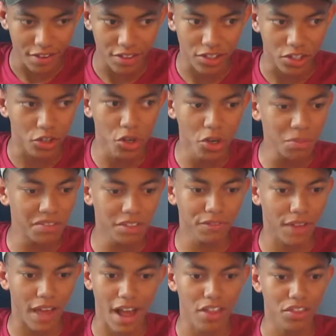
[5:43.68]
groups of
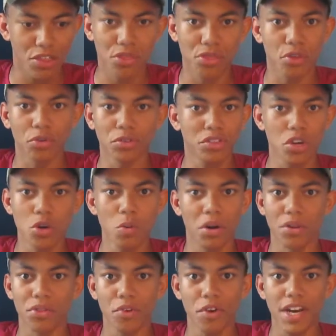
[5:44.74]
like 2 or
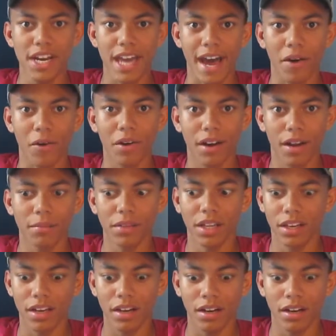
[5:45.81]
3 now, and I'm like,